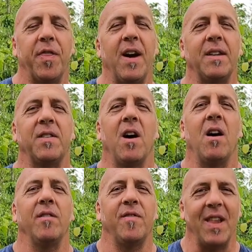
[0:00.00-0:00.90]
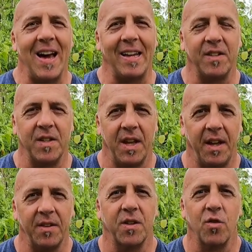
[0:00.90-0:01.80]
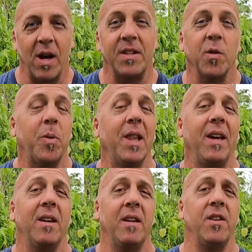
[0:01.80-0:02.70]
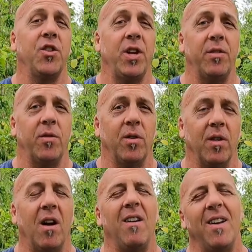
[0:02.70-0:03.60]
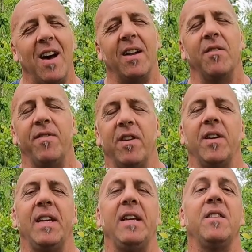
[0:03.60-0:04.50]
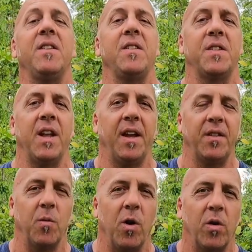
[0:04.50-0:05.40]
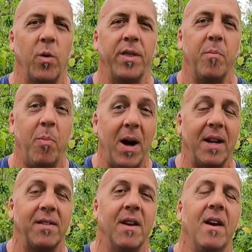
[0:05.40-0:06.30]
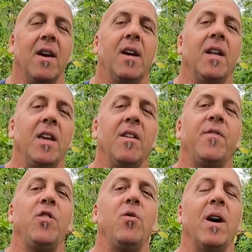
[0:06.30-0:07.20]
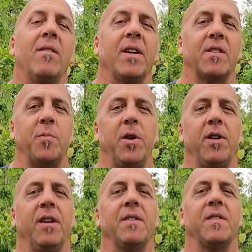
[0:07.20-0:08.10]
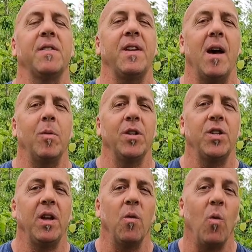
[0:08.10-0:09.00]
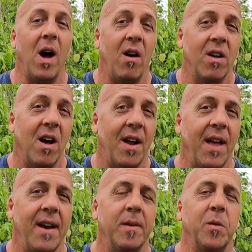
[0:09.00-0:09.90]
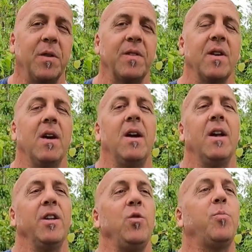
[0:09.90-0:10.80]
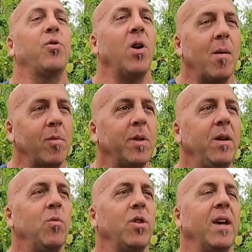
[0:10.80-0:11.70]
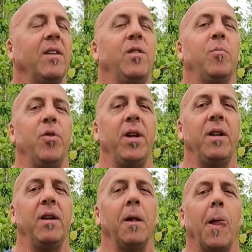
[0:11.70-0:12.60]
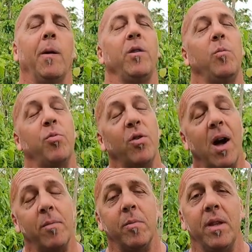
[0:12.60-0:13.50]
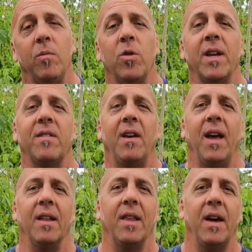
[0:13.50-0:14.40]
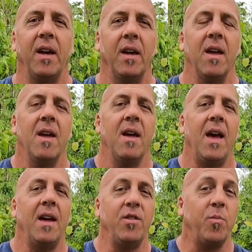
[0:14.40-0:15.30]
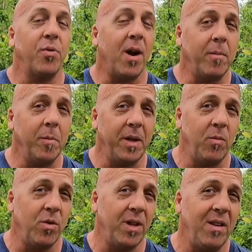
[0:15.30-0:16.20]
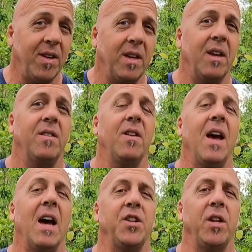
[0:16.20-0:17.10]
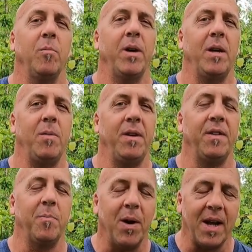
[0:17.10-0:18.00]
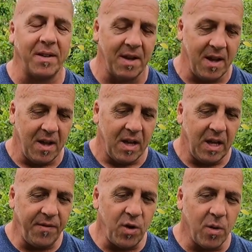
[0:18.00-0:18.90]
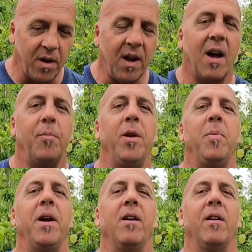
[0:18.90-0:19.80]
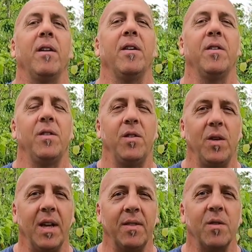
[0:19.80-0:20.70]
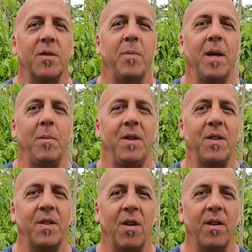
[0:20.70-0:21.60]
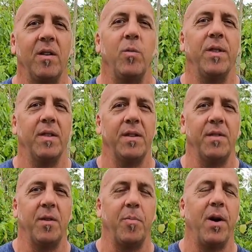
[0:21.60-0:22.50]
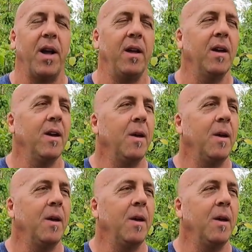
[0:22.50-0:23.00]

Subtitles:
thoughts on flying snakes. Chrysopelea in general are not a very easy snake to work with, but if you have experience establishing wild-caught animals, you probably will get to breeding, you probably will get to egg laying, and you probably will even get to hatching babies. But if you are not prepared to get those babies started with lizard prey,